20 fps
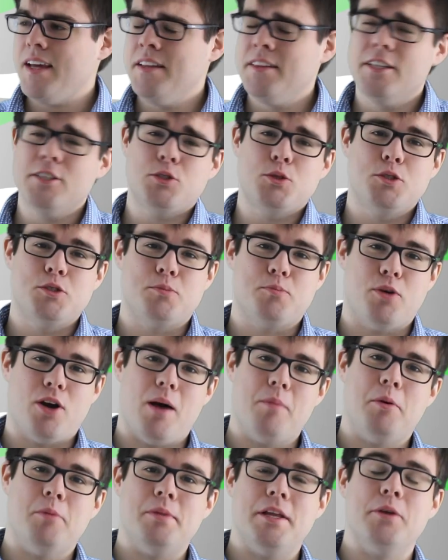This was
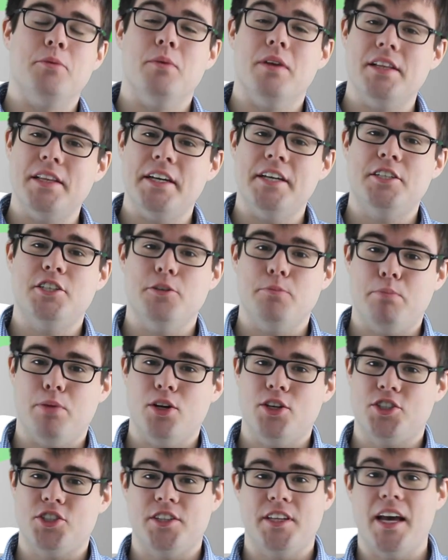probably really to
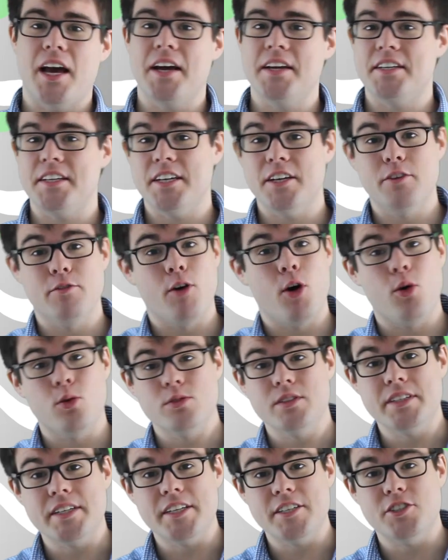push the idea of
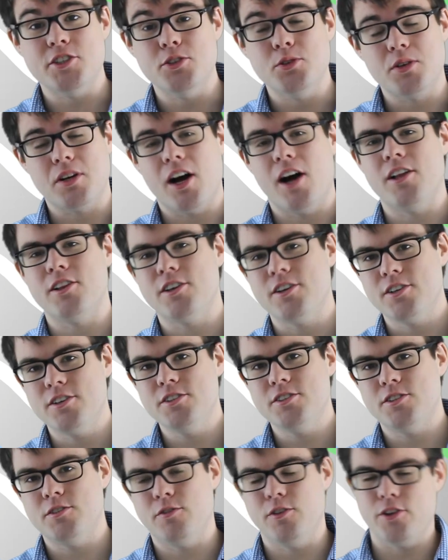only 2
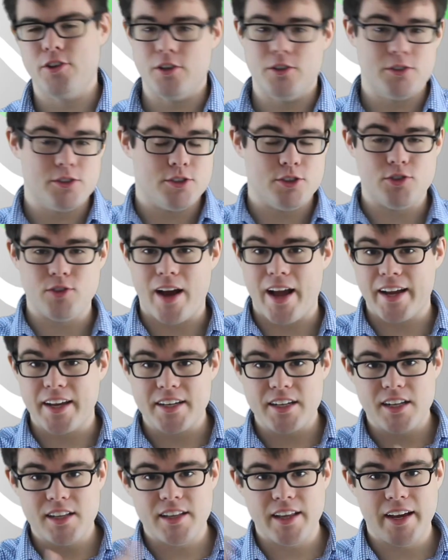colors for those
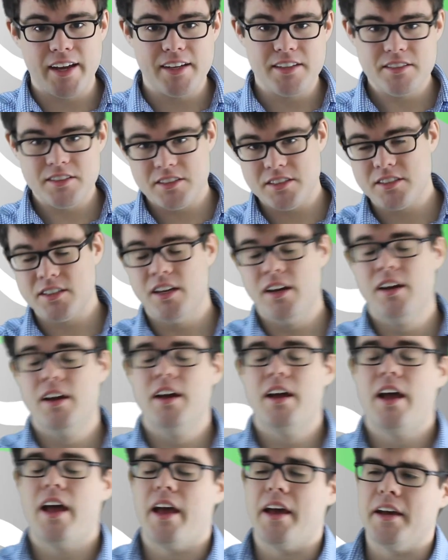dragon clans,
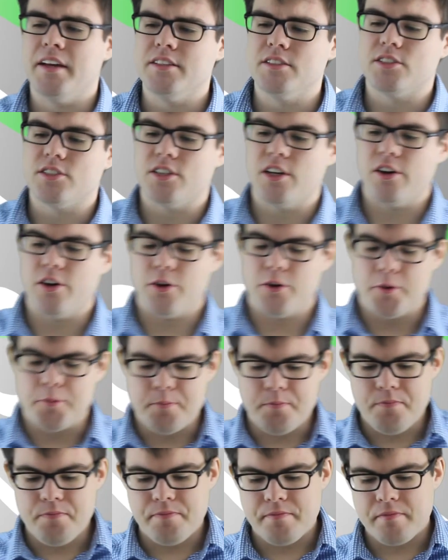and so